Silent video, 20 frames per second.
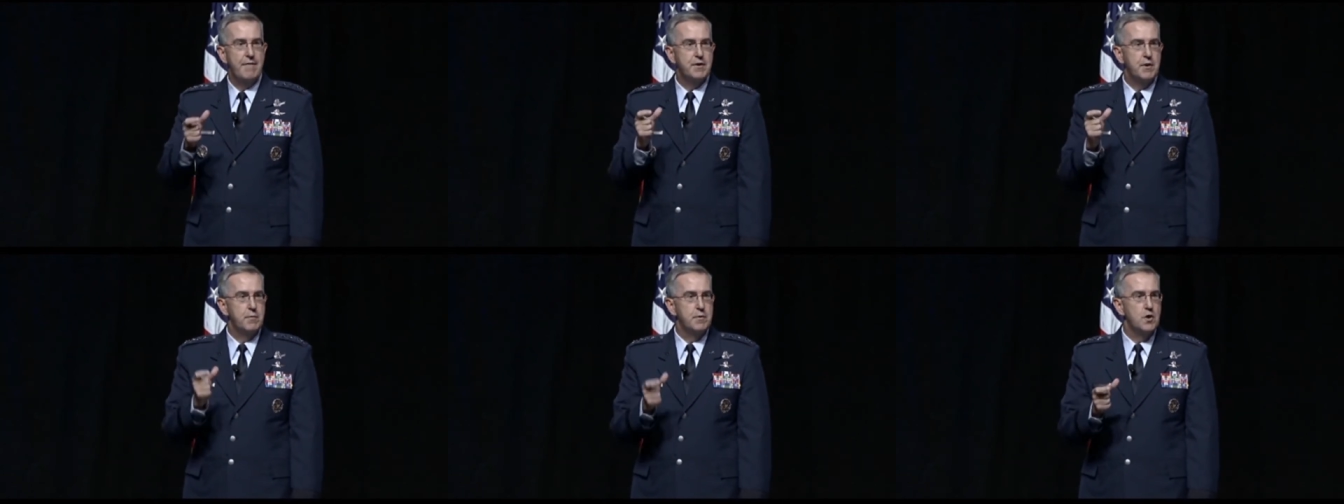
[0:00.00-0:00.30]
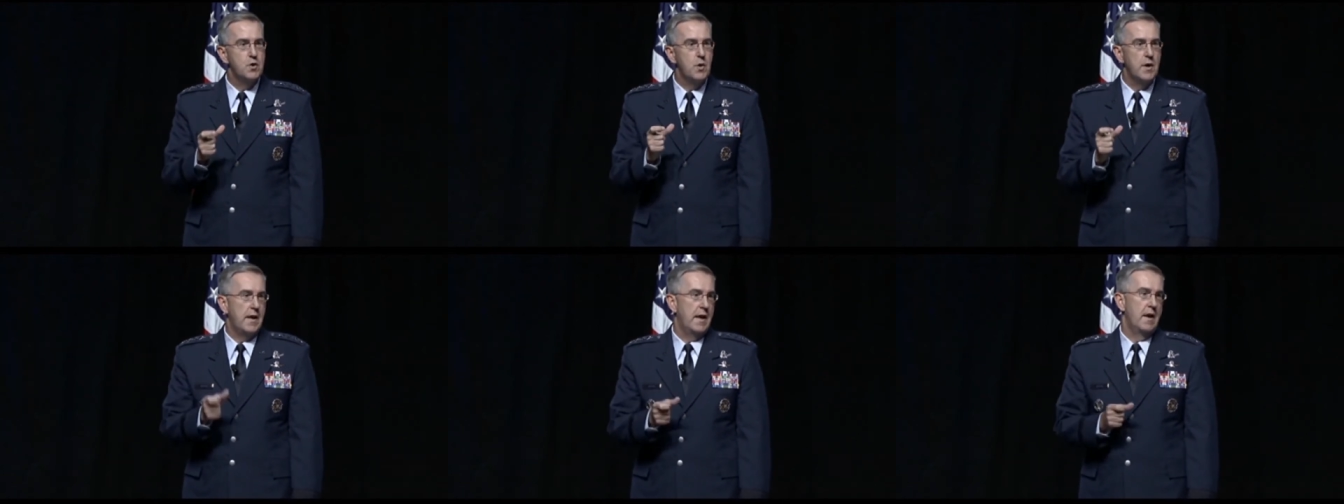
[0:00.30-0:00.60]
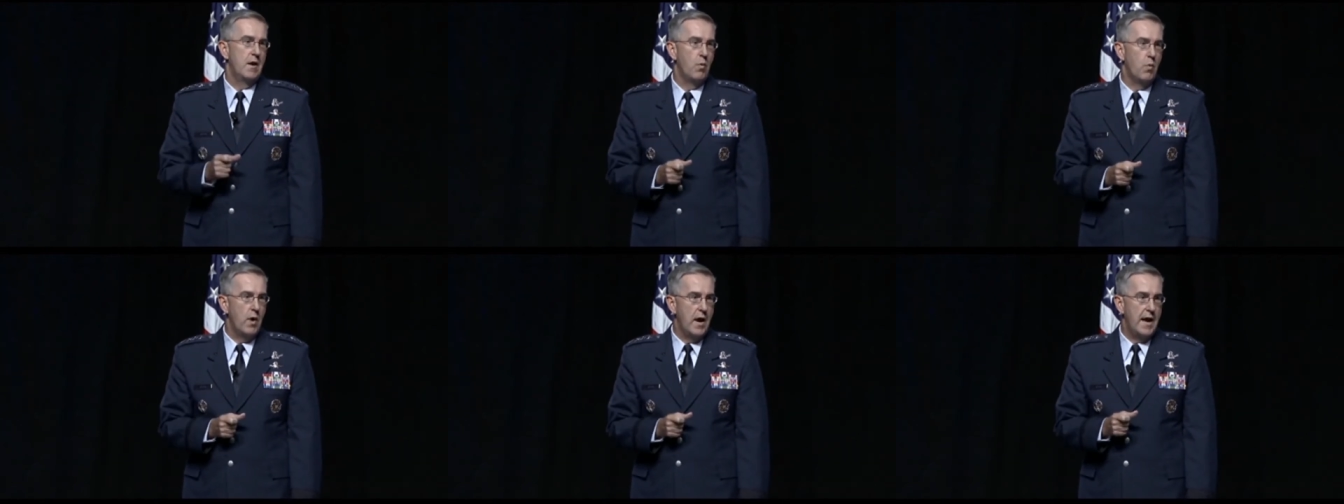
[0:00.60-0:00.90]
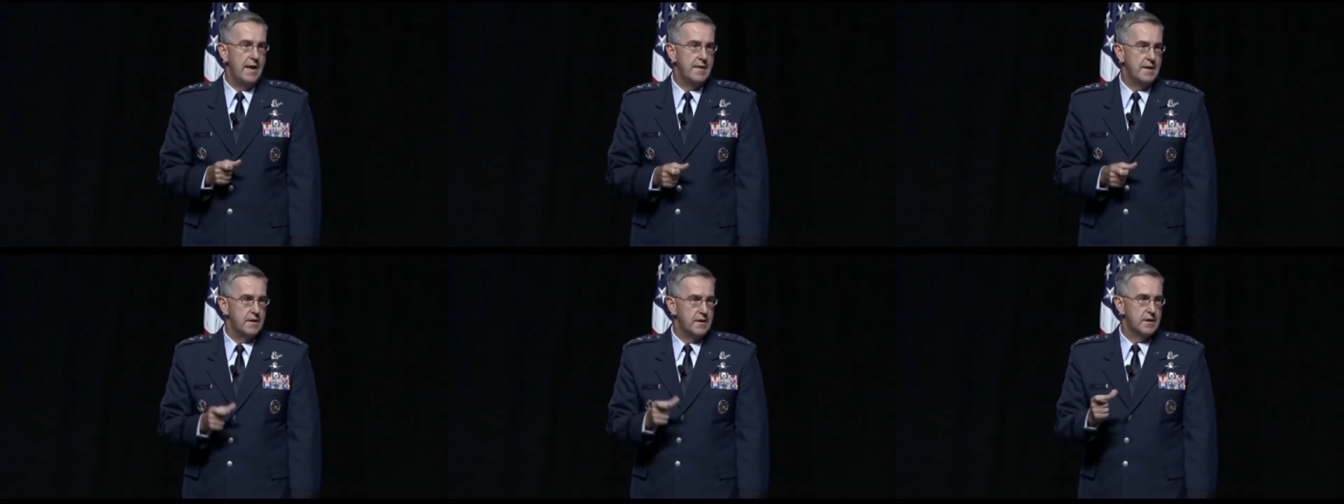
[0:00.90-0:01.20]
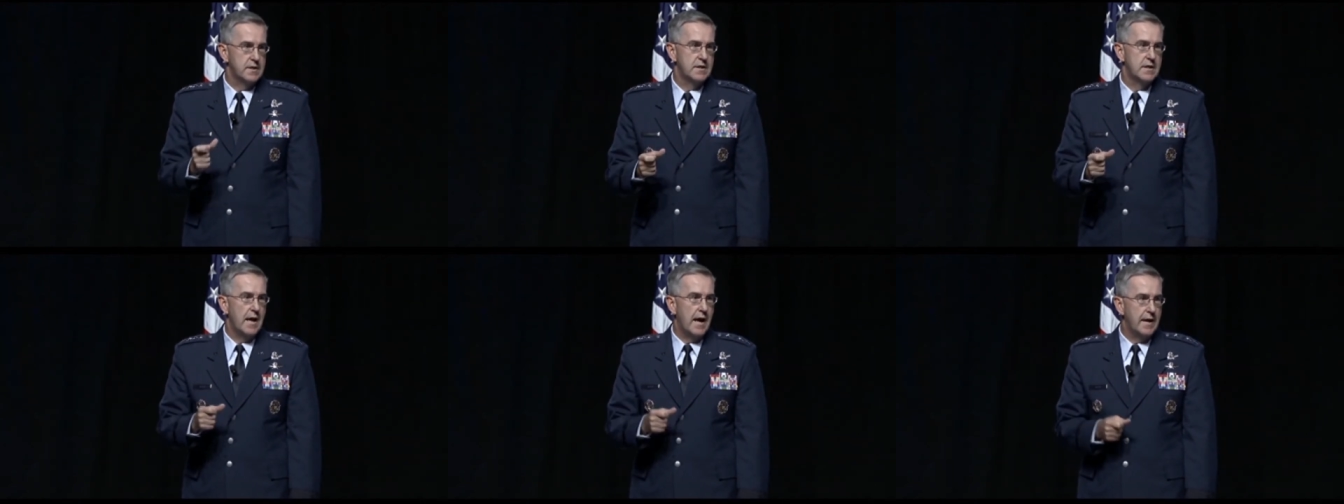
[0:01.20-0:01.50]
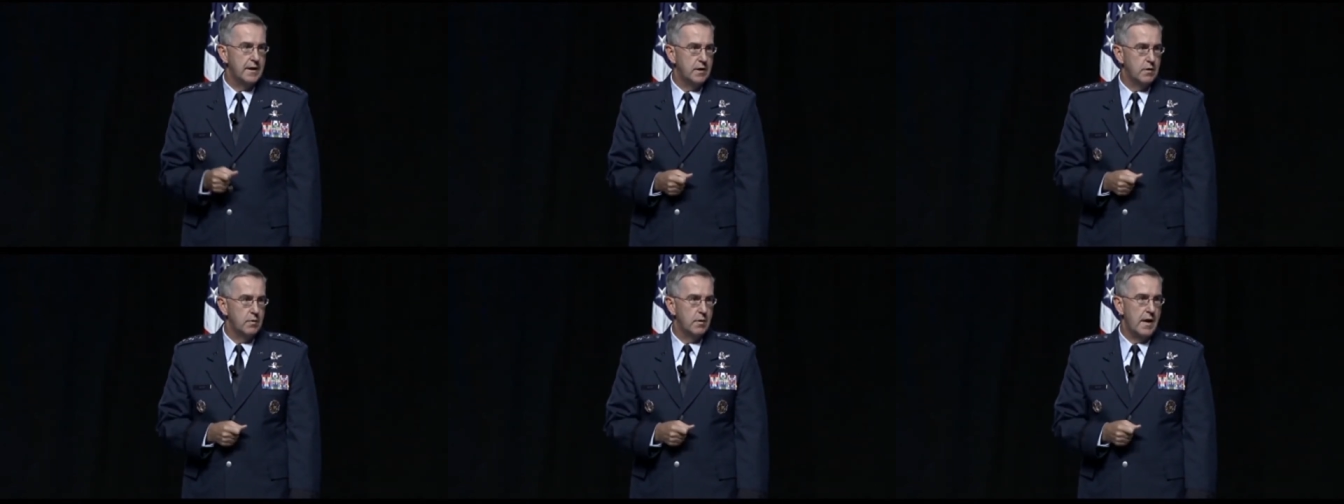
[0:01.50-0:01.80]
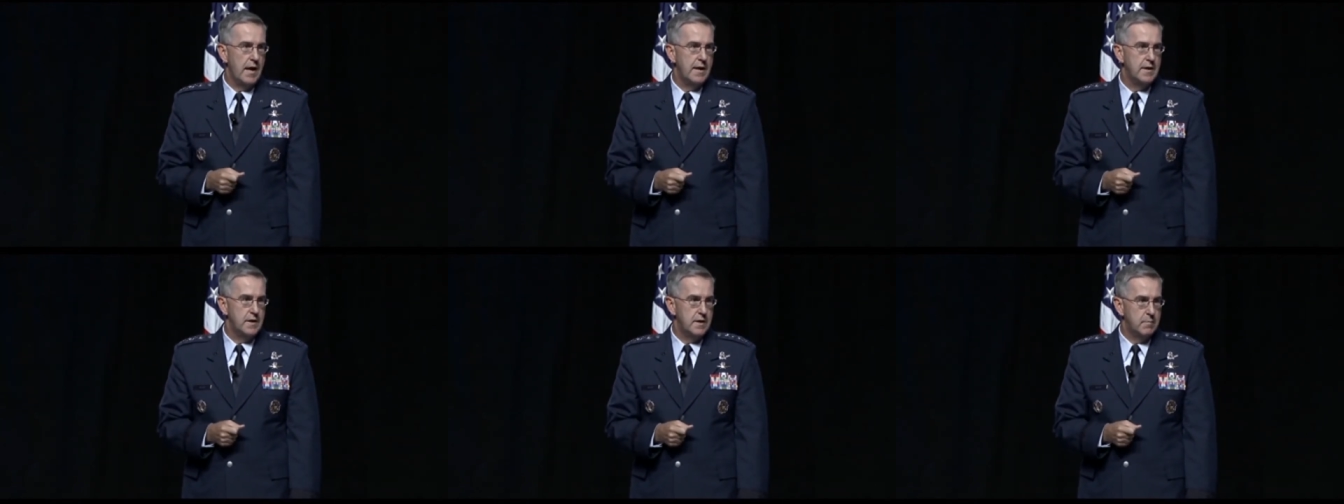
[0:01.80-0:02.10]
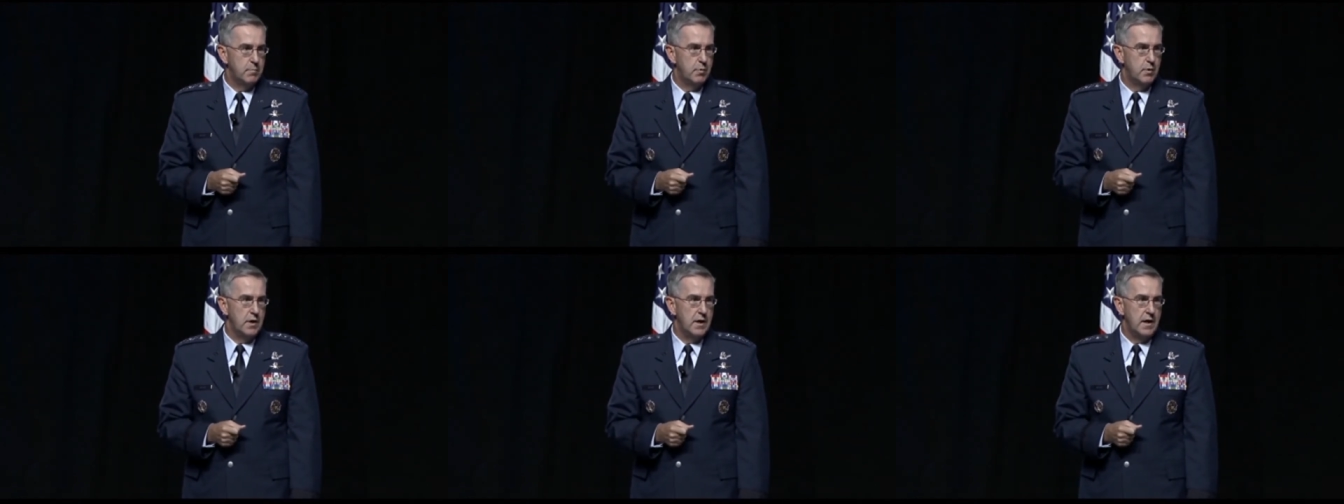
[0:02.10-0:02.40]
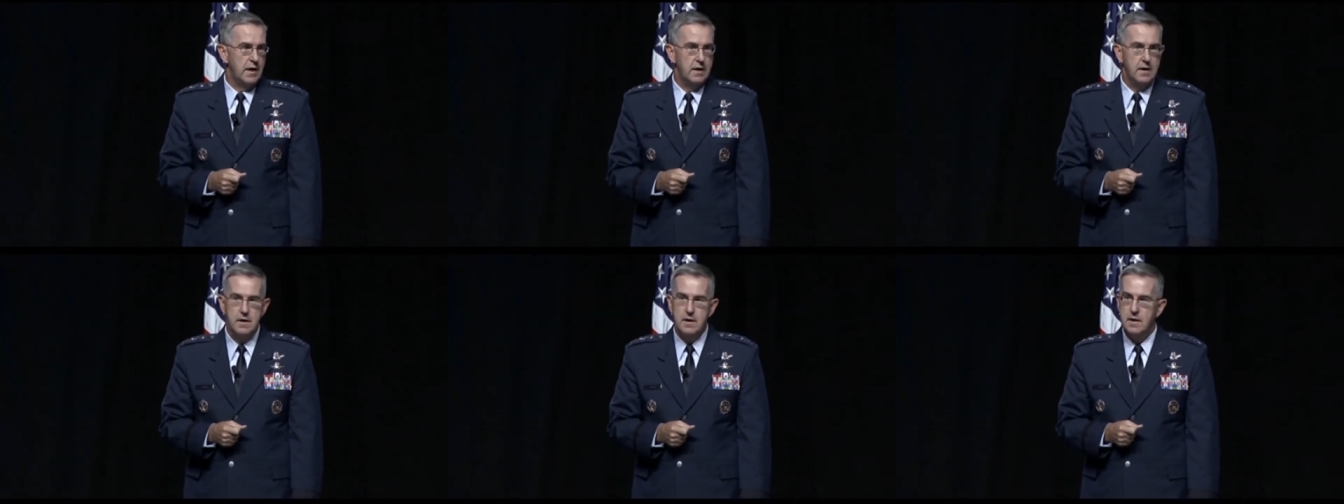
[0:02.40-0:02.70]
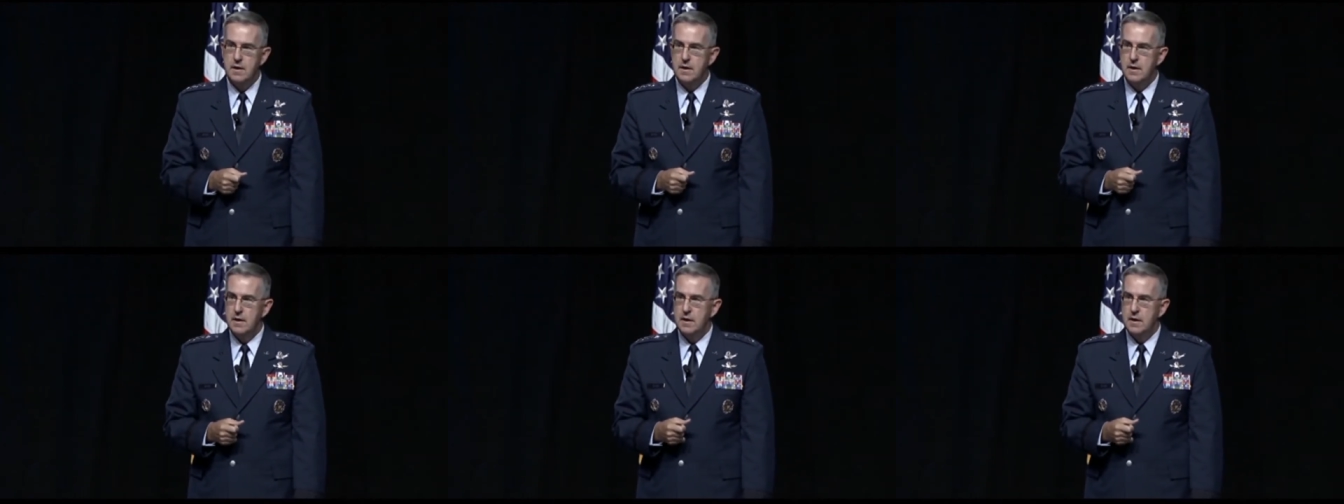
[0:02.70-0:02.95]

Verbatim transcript: and we have to do it in a way that does not create debris.